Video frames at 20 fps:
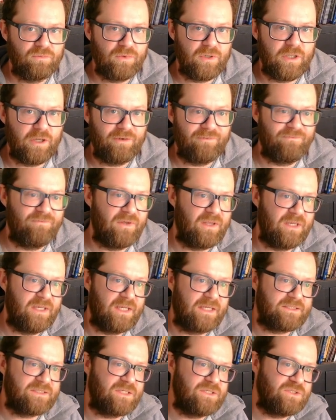that would fit.
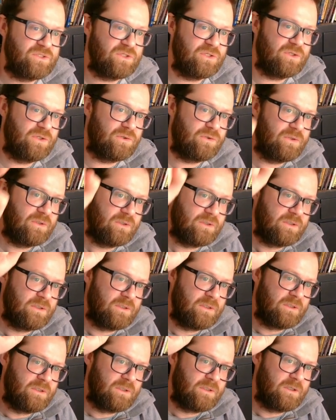Yes, I do.
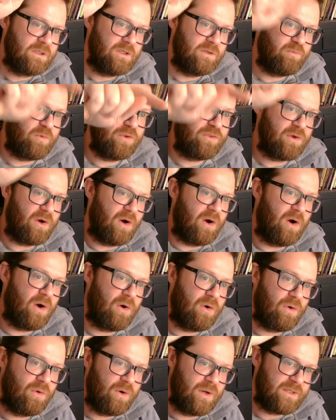You put the
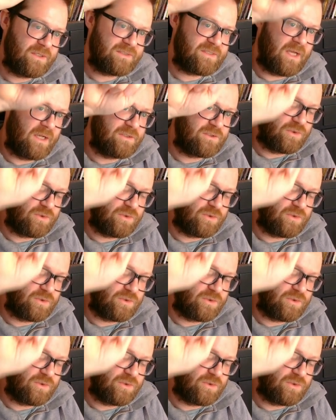O in the side.